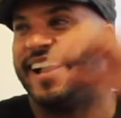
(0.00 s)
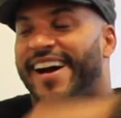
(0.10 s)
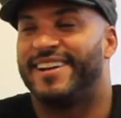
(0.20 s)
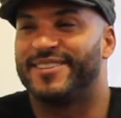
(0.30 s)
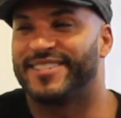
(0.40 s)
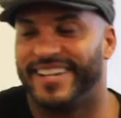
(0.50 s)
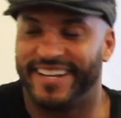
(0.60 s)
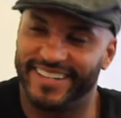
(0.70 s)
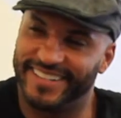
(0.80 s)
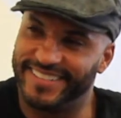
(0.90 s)
And I was
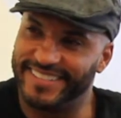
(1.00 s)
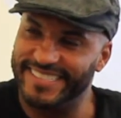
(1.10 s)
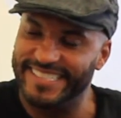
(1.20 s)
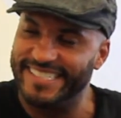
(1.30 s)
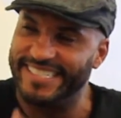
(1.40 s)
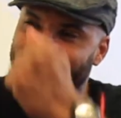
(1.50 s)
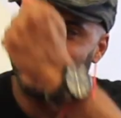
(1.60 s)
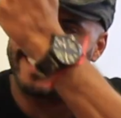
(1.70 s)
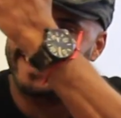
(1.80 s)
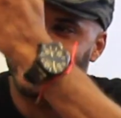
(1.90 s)
like,
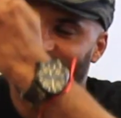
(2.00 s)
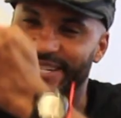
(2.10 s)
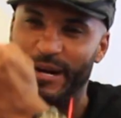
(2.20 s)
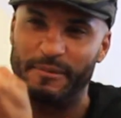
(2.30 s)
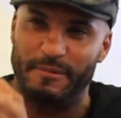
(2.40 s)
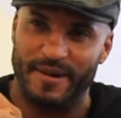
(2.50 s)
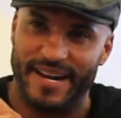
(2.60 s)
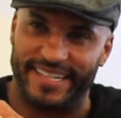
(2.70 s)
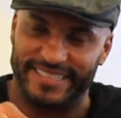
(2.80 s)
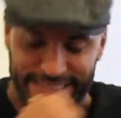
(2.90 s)
oh, she got me back.